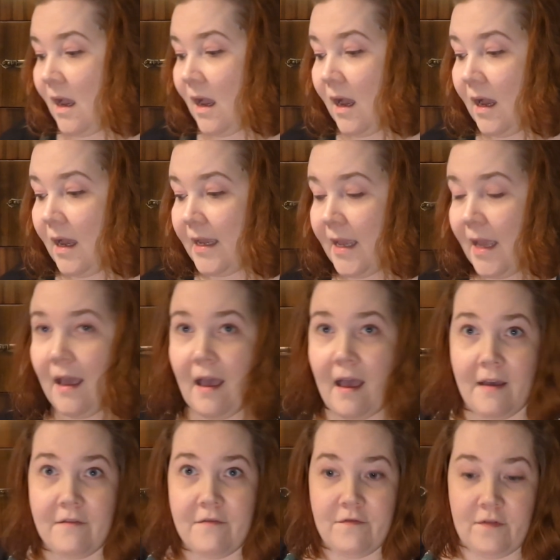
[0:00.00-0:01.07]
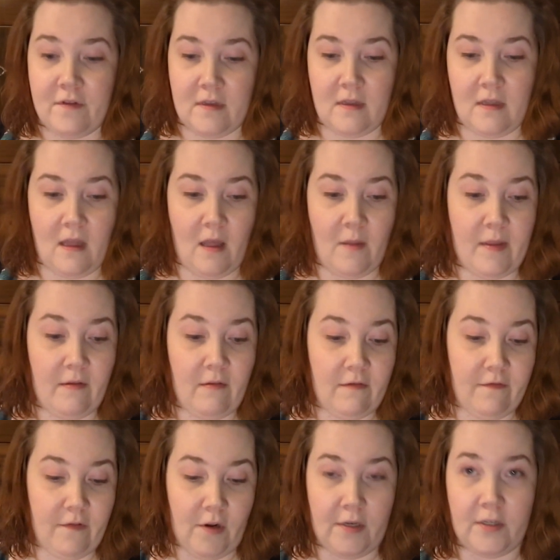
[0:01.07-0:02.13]
I'll be
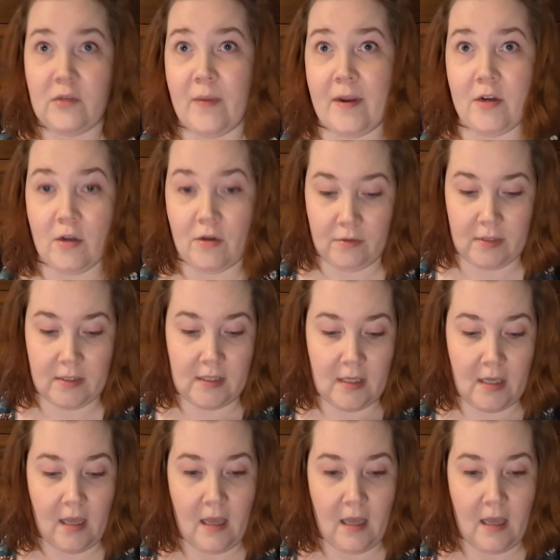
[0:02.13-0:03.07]
referring to my notes.